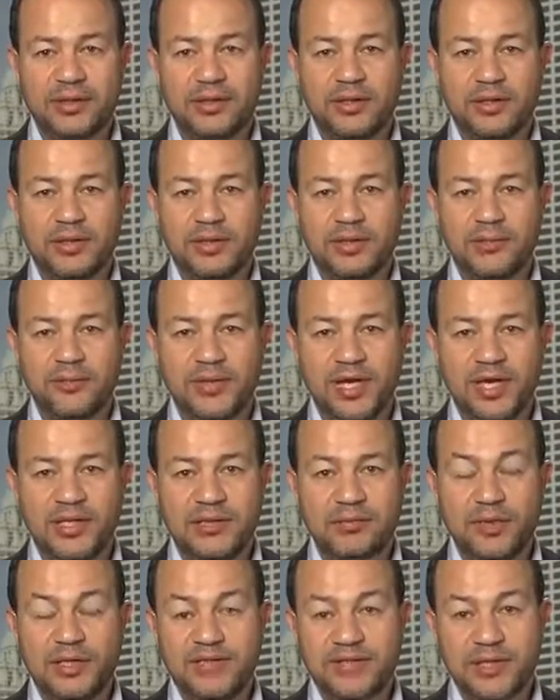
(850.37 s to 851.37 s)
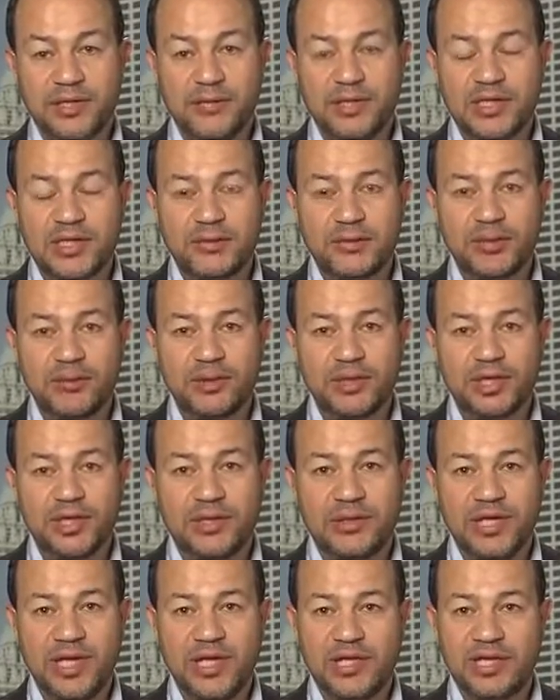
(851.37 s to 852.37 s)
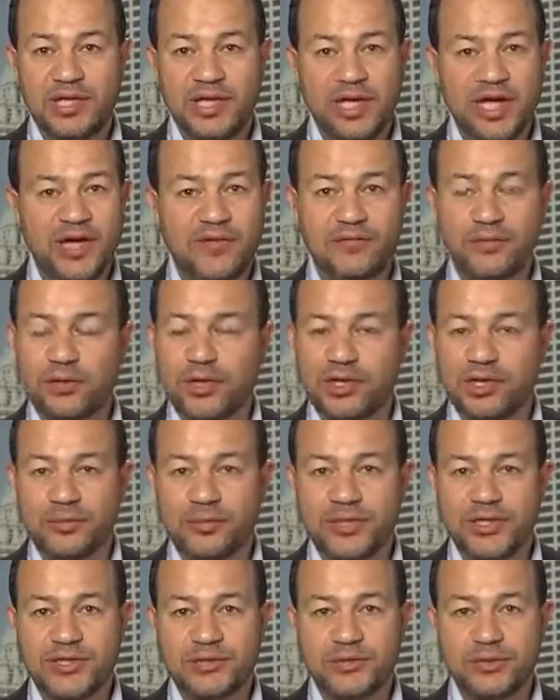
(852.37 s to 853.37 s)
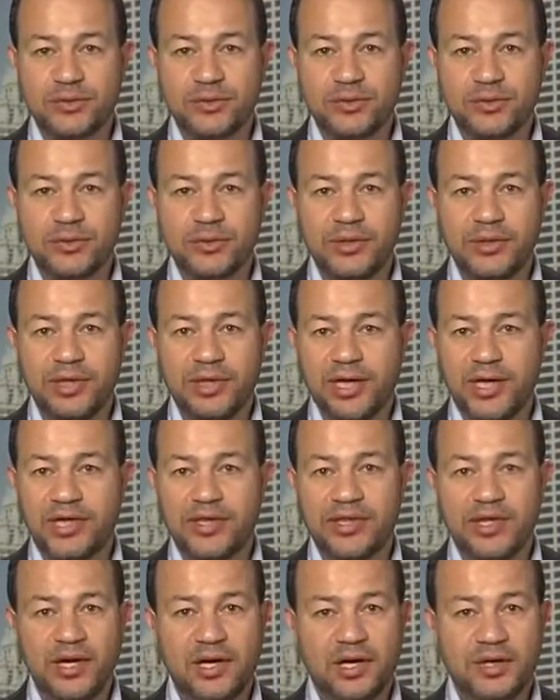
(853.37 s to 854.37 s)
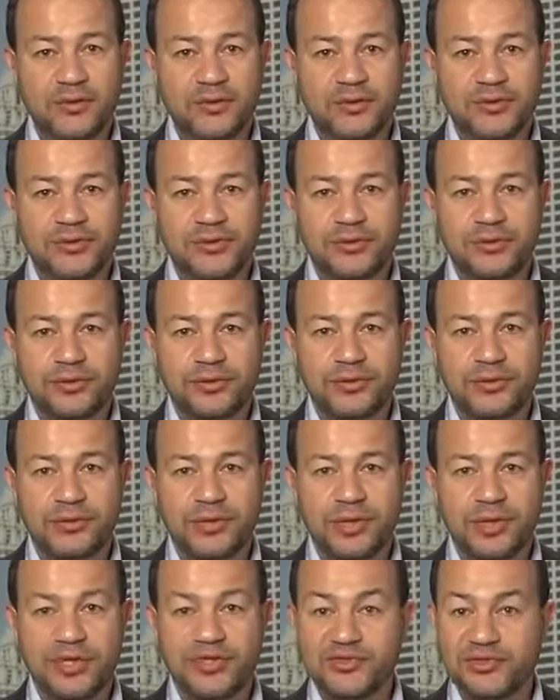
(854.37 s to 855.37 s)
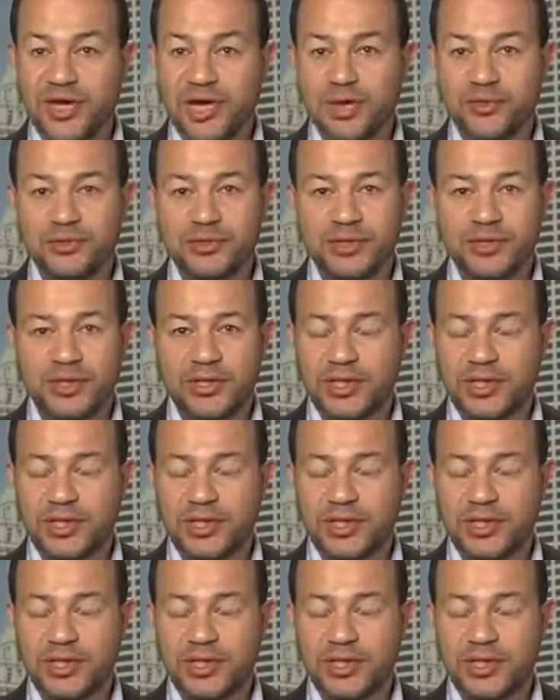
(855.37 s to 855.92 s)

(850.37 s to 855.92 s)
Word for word: And what's keeping the people in that they have no other place to go, and they are also trapped.